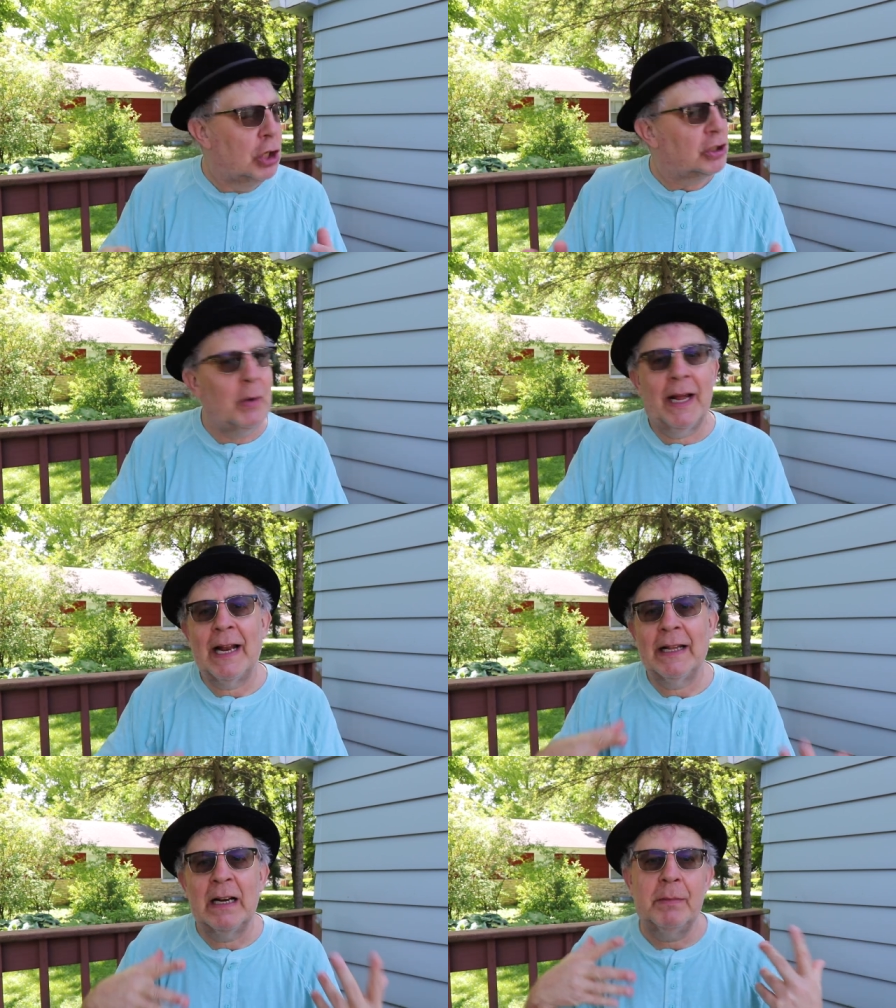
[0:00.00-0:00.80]
So we get
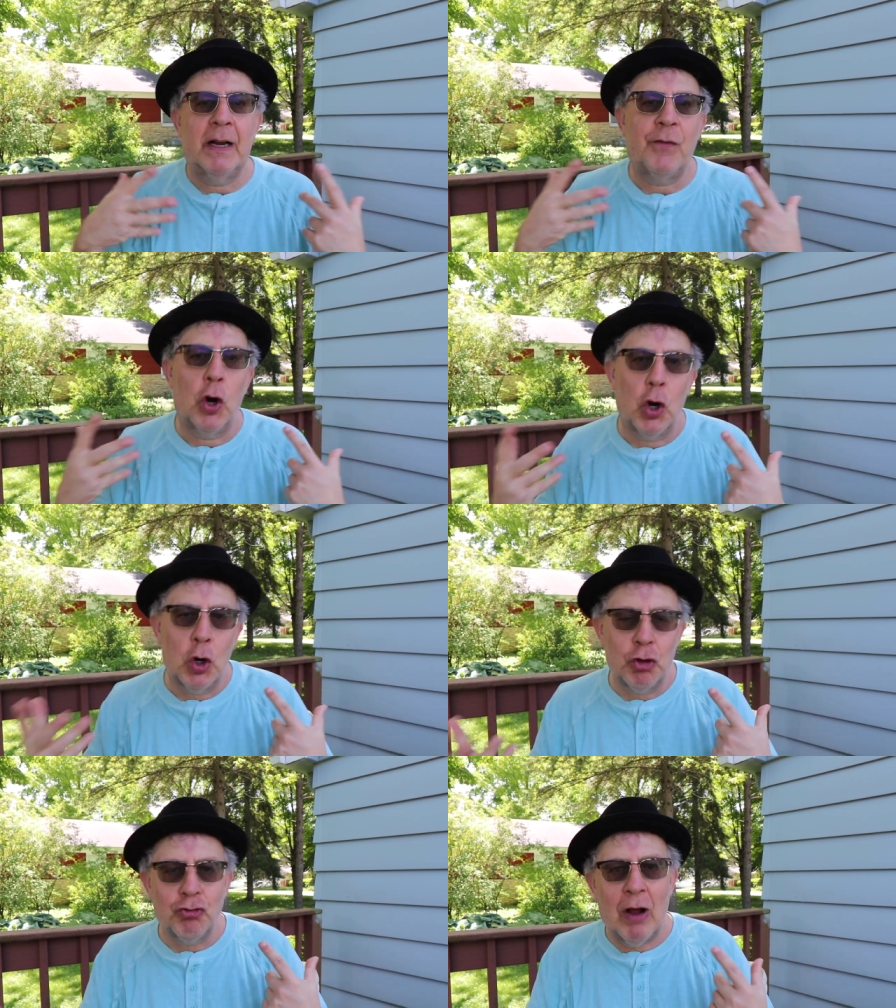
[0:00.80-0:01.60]
a little bit of
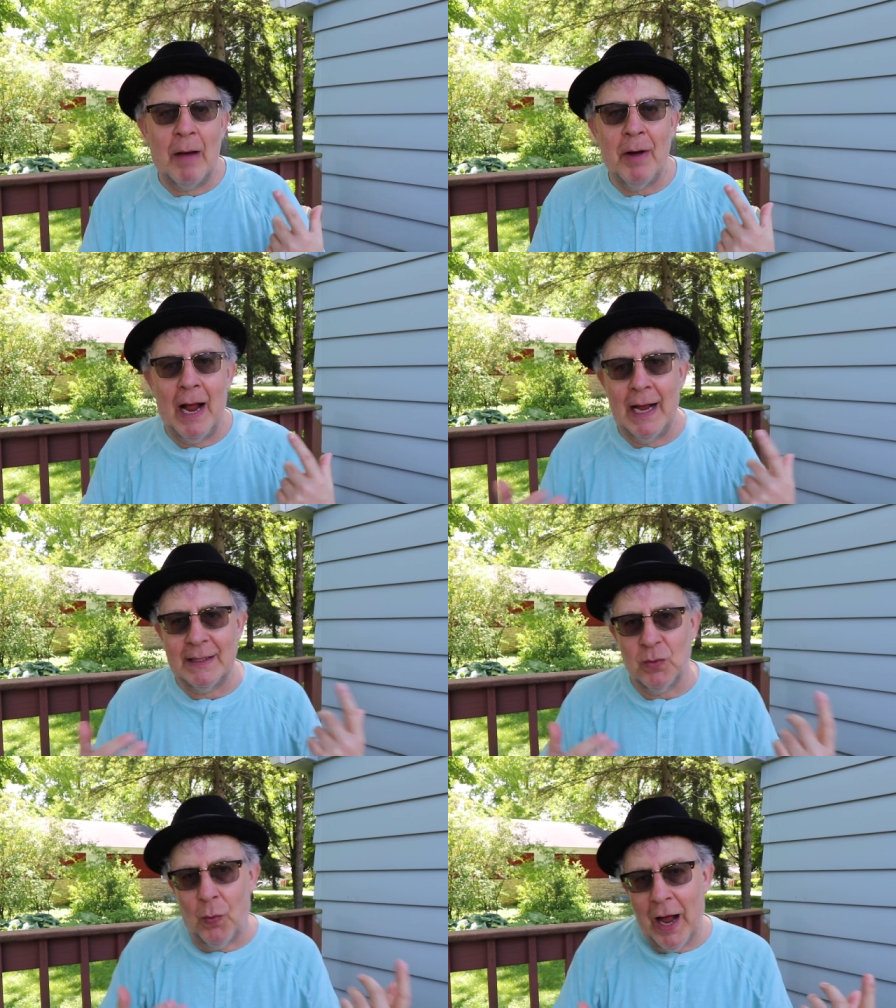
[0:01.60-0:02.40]
her drama
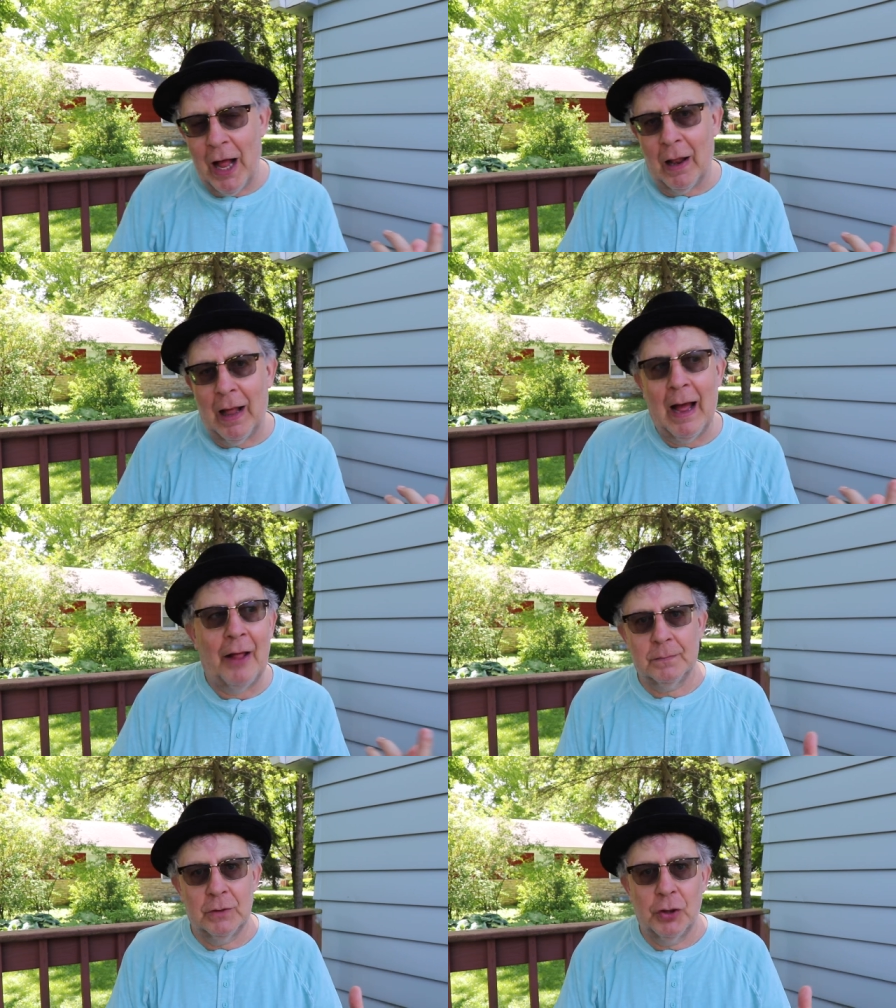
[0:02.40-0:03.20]
as
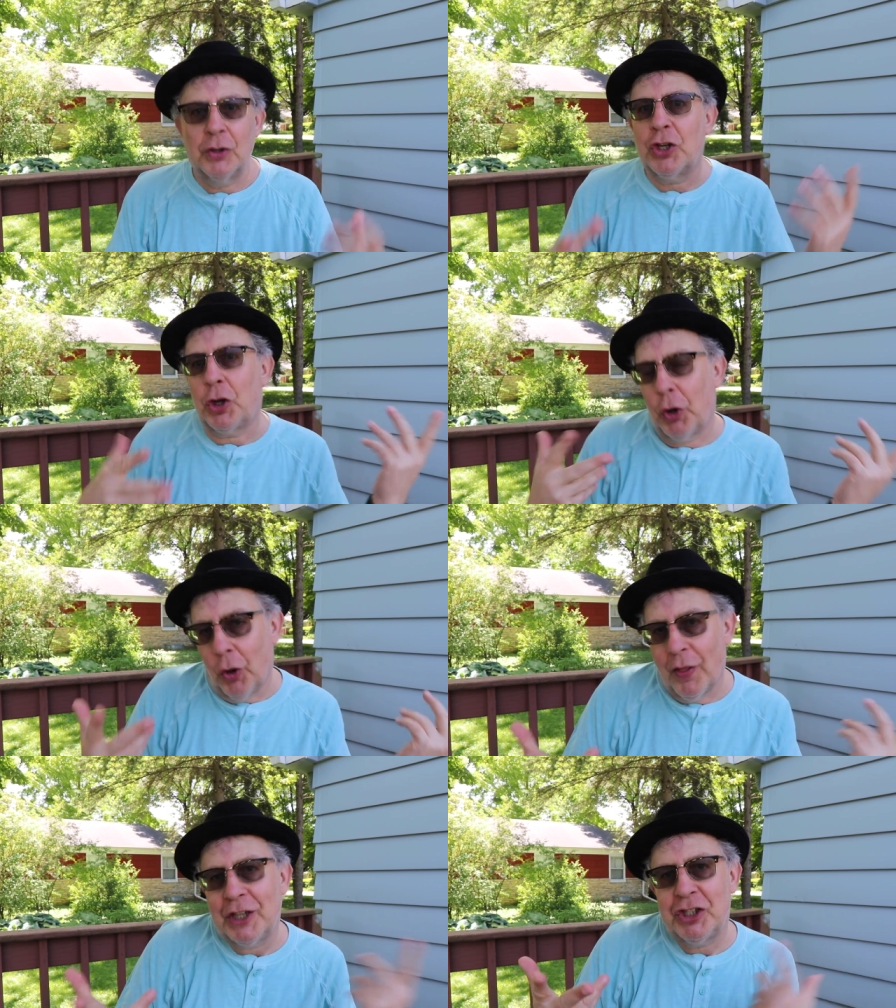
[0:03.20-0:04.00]
well. There's a
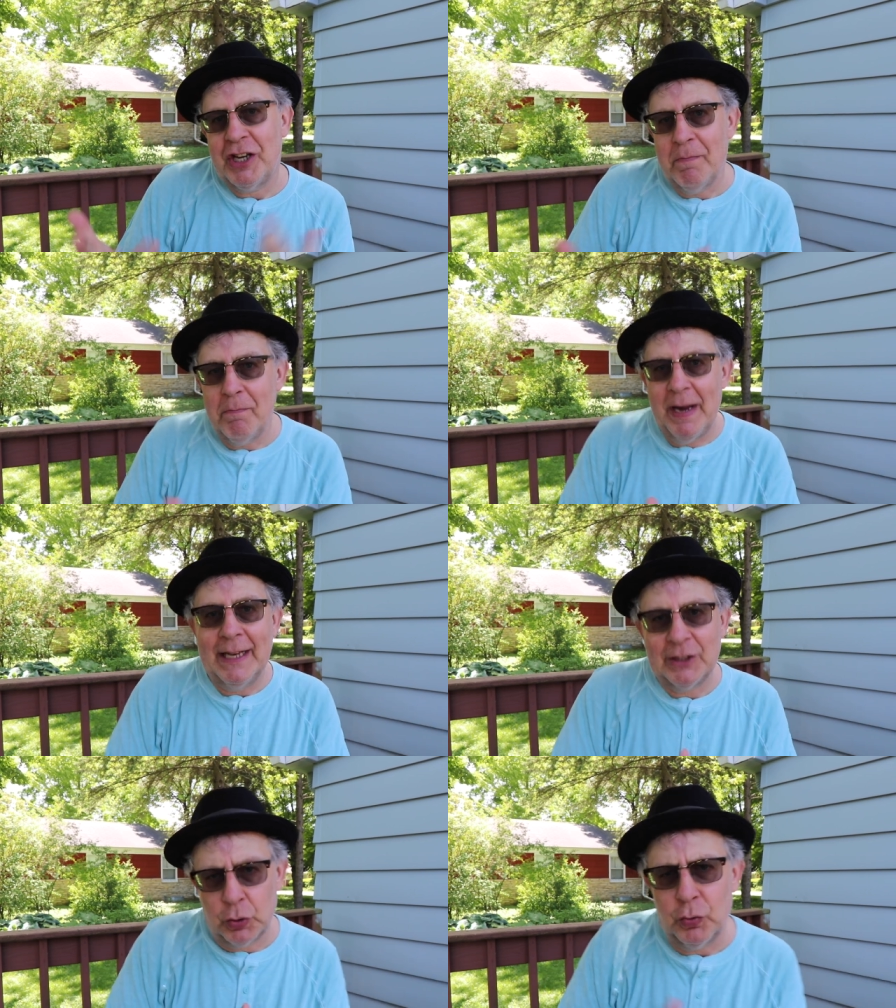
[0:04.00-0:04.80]
girl that she
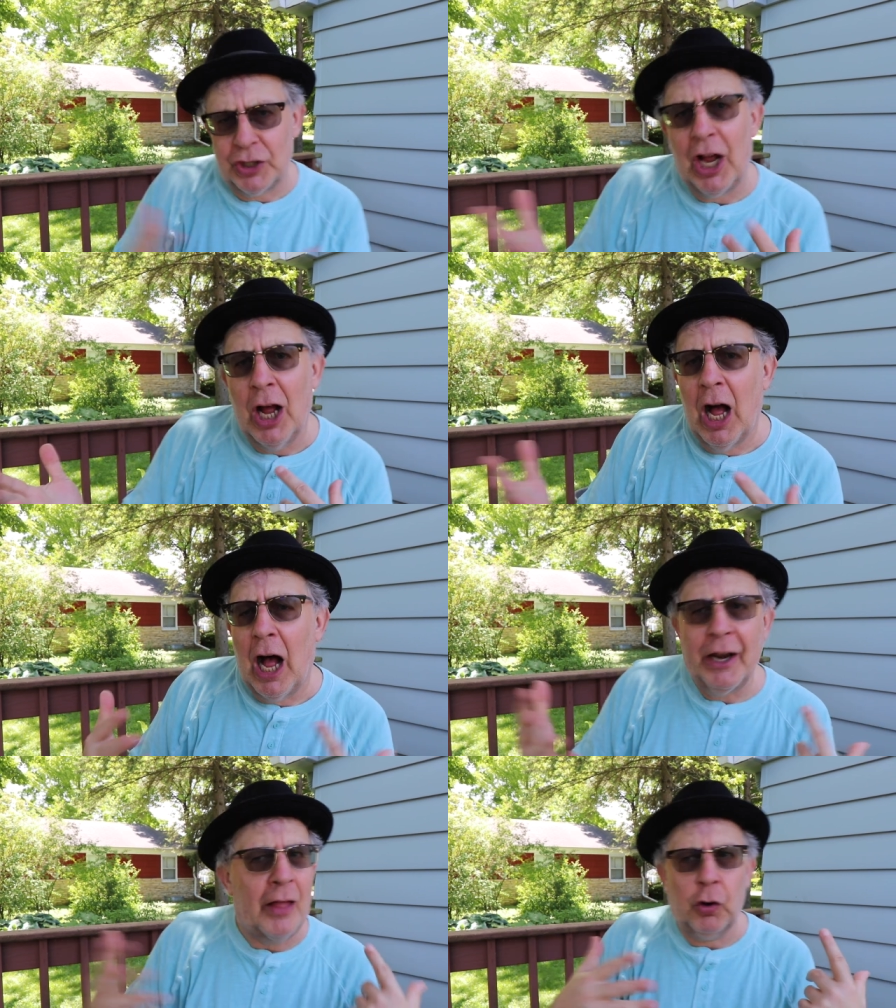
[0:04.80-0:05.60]
meets who's
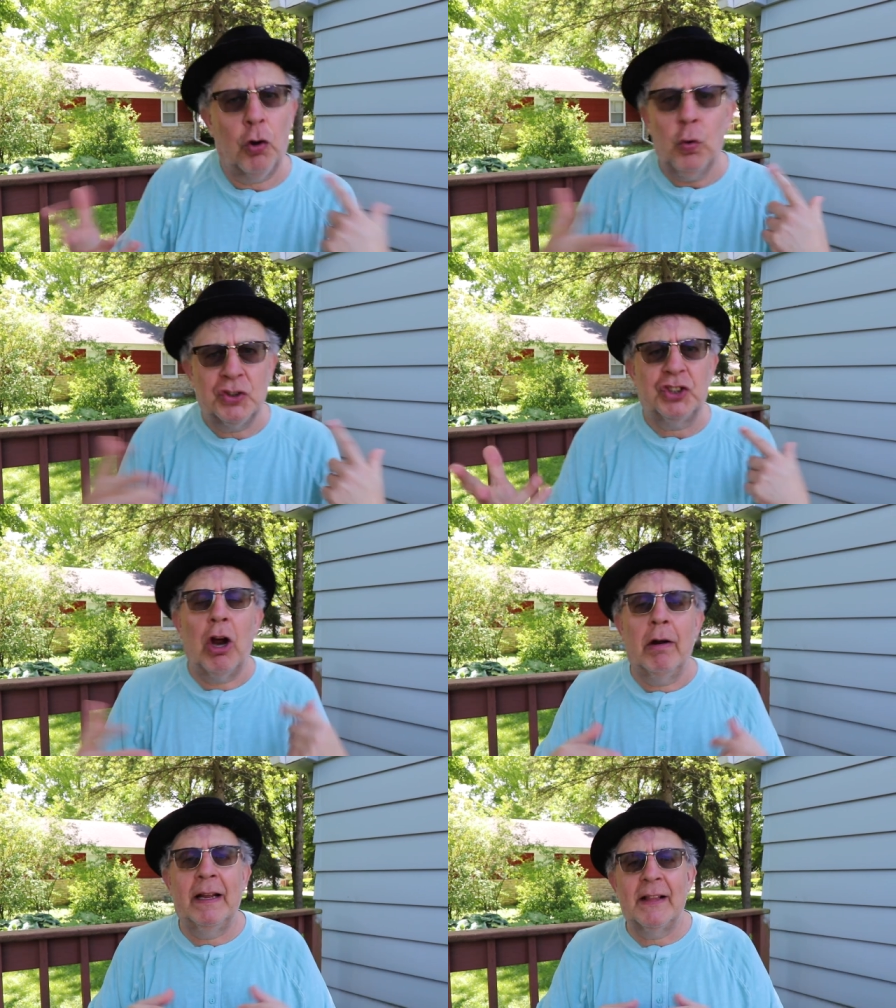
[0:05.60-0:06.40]
another girl who's
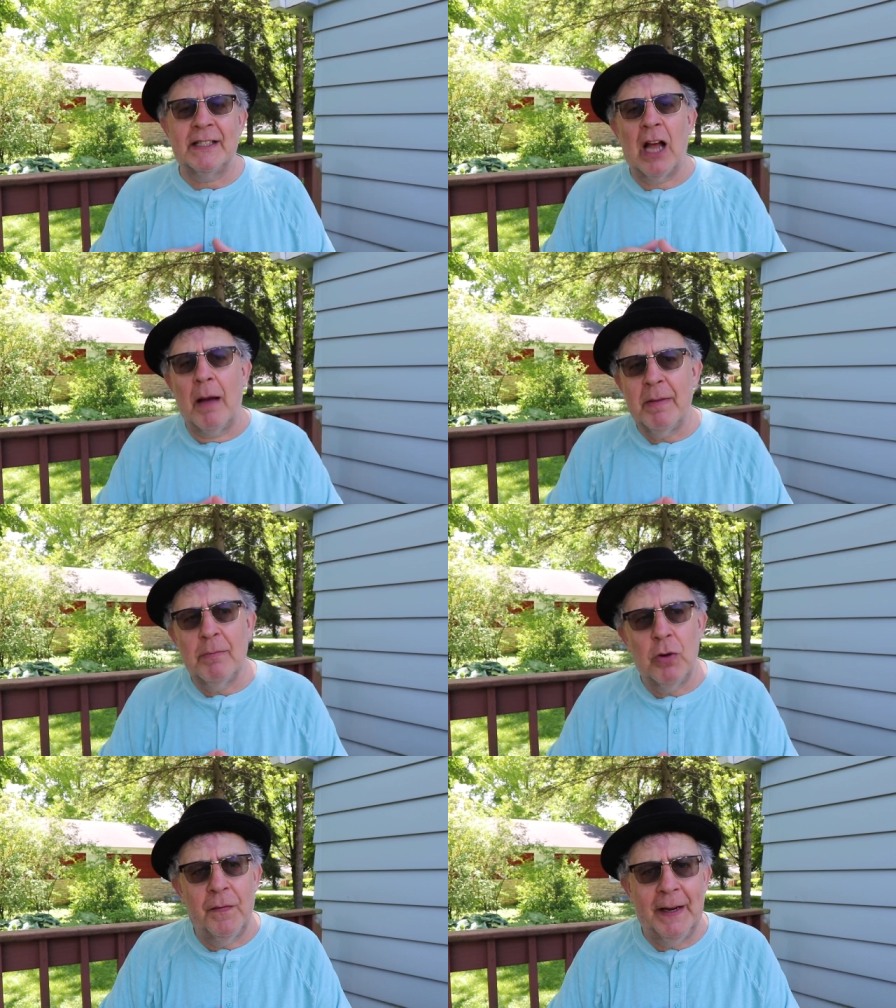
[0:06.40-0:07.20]
starring in the zombie
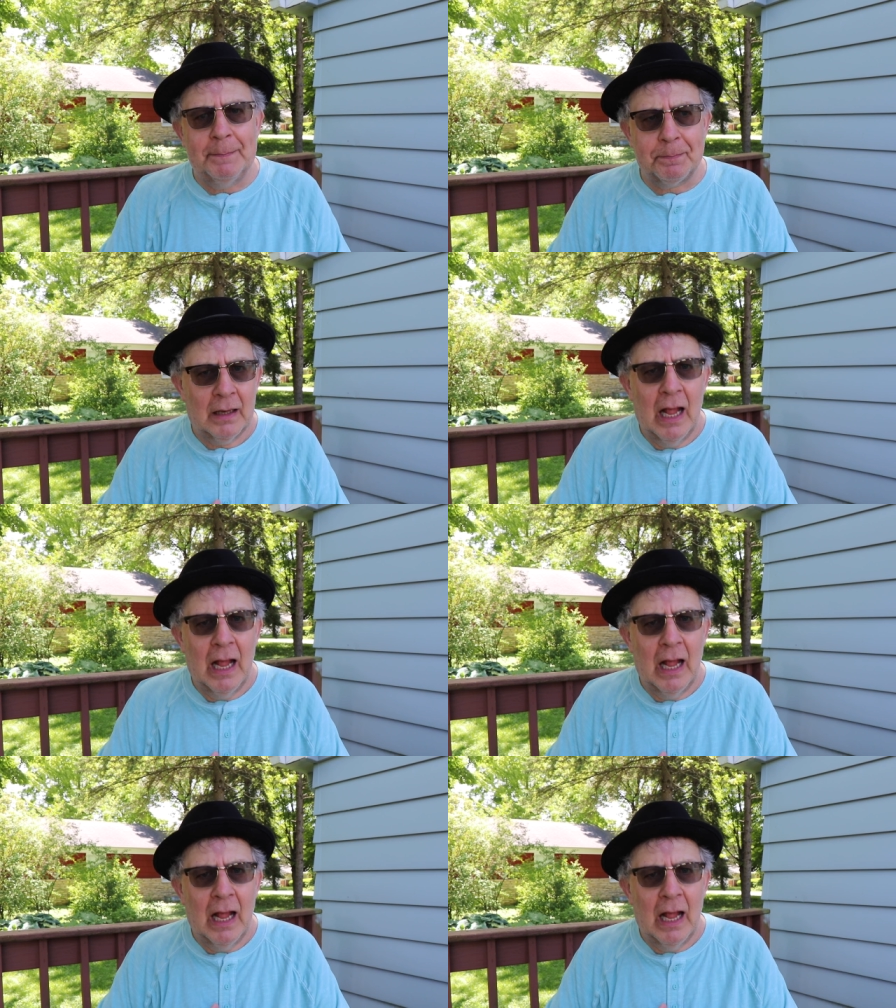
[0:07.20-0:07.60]
movie.